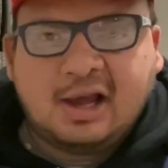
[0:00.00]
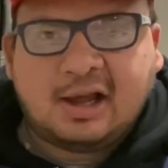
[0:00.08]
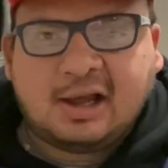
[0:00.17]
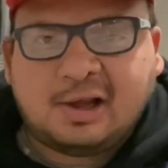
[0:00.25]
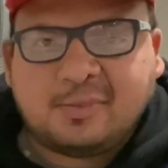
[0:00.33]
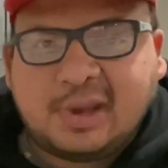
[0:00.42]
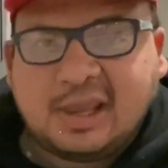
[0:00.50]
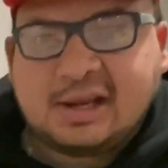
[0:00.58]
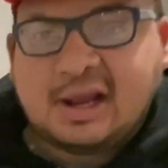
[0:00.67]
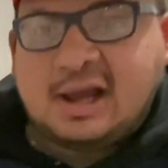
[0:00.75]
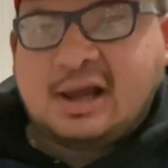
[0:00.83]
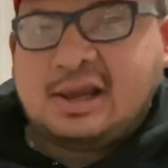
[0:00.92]
um, and
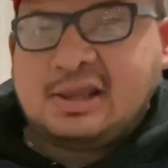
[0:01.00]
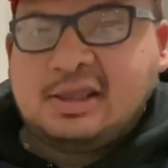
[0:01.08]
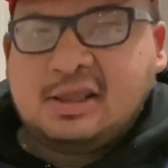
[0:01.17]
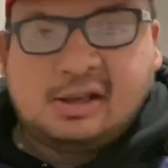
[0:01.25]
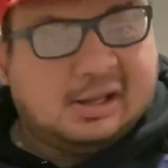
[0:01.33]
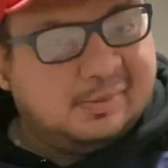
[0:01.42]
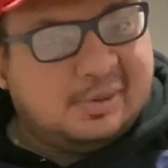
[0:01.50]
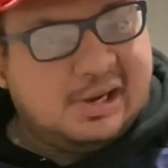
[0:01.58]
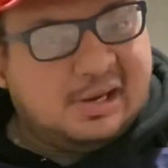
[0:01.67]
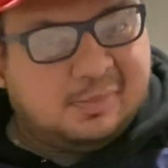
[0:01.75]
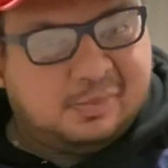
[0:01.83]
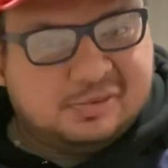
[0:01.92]
I like
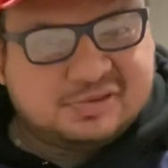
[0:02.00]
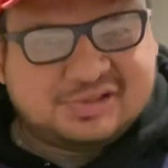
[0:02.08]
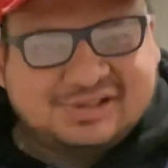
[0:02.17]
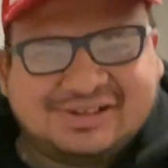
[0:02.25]
pineapples.